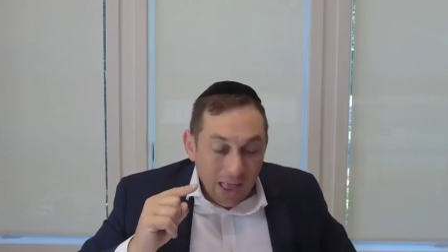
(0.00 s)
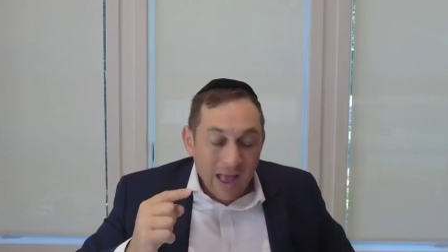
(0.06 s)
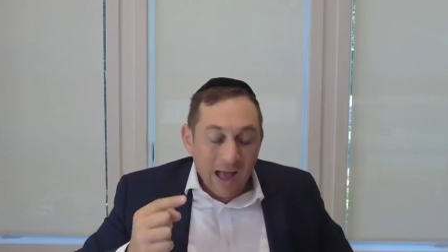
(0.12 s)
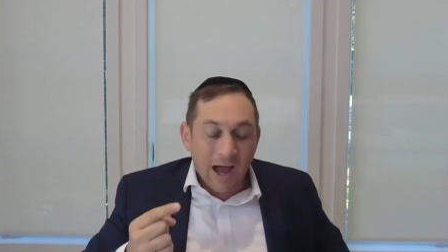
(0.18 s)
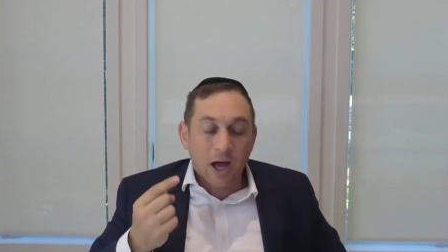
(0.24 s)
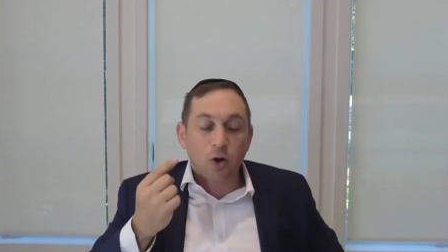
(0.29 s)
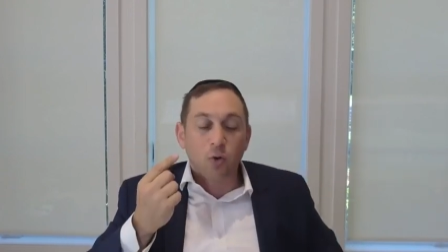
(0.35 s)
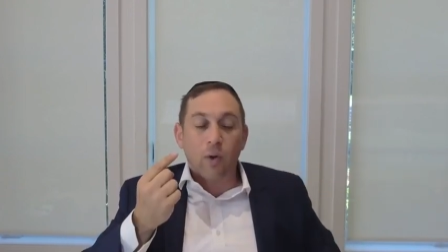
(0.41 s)

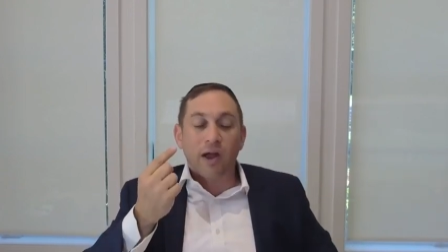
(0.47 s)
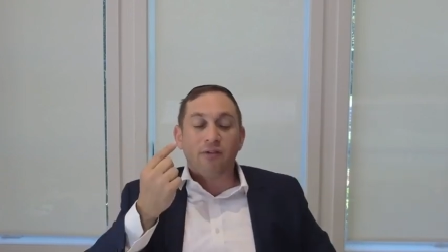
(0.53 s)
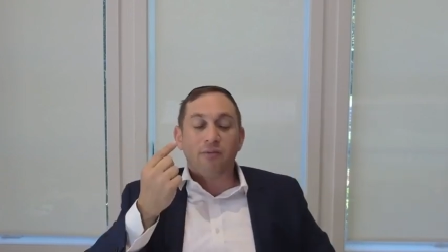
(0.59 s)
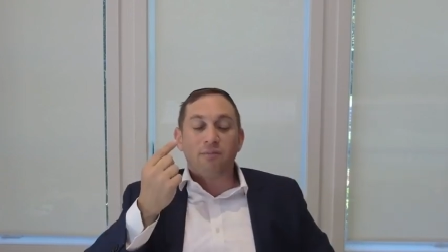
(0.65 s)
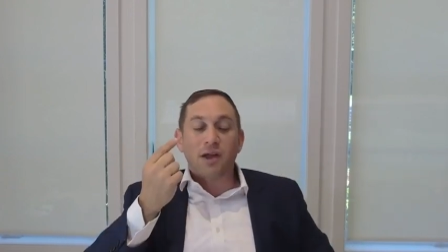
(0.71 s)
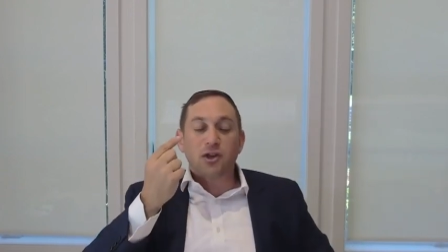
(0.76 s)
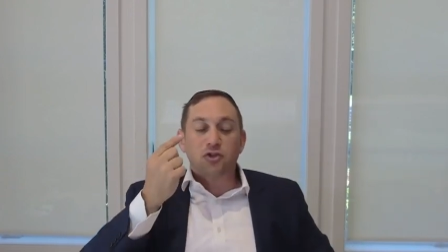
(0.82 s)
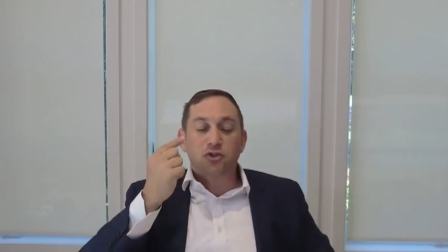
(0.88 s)
How do I
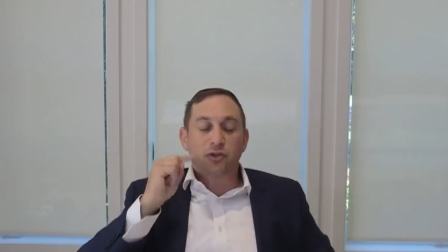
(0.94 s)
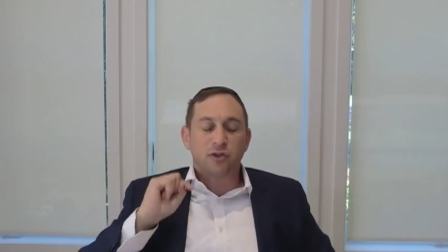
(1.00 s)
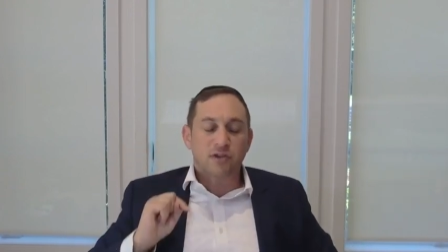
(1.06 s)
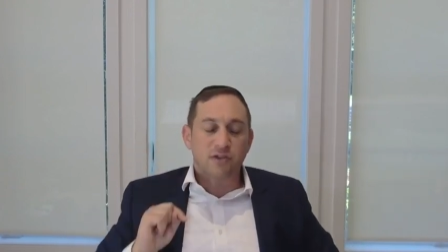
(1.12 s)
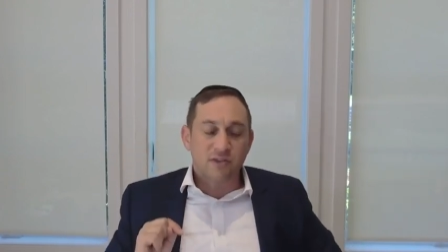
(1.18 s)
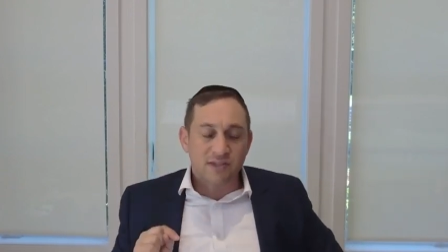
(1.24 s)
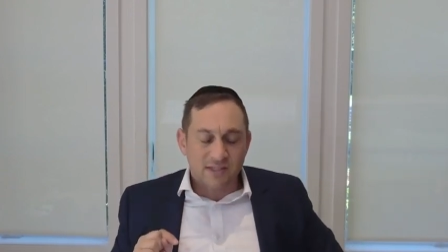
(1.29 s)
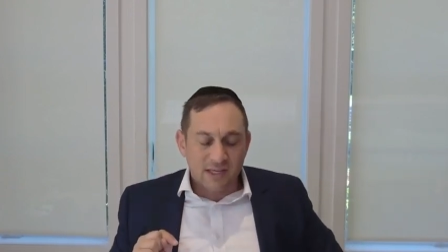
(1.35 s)
measure the,
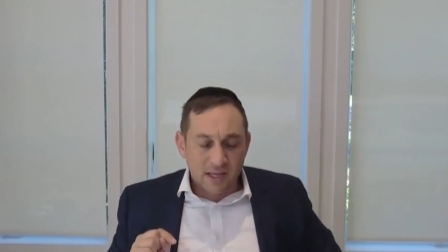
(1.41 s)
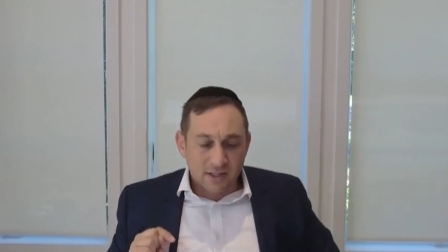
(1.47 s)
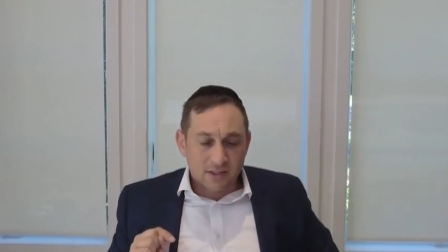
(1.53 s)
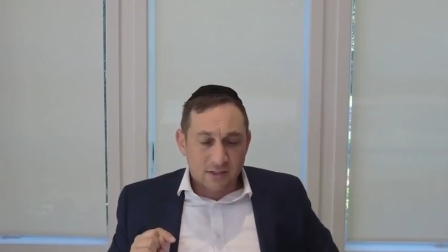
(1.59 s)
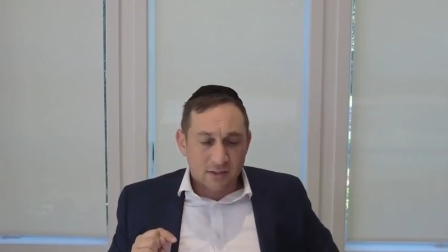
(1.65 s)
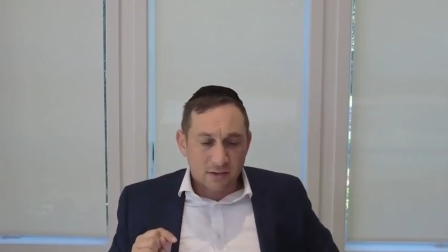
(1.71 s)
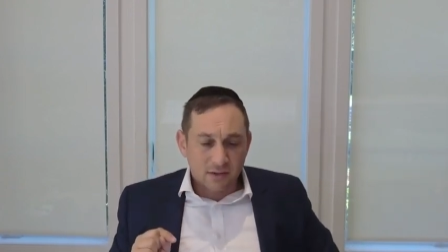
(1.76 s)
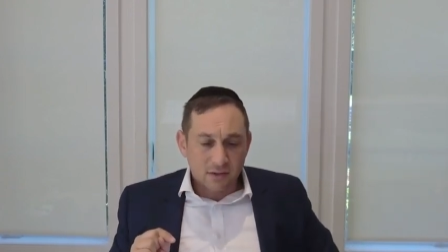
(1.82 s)
the
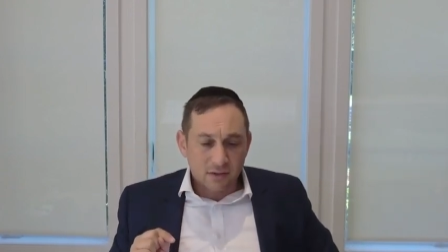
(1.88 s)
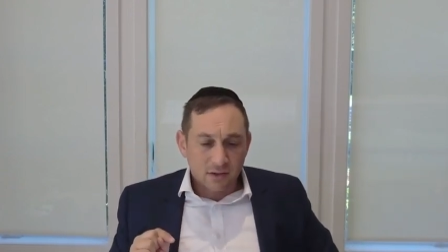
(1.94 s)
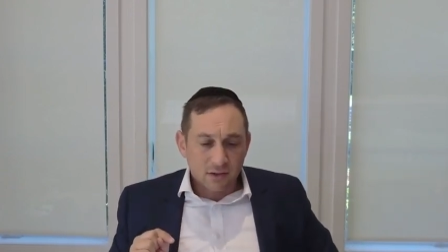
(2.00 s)
six?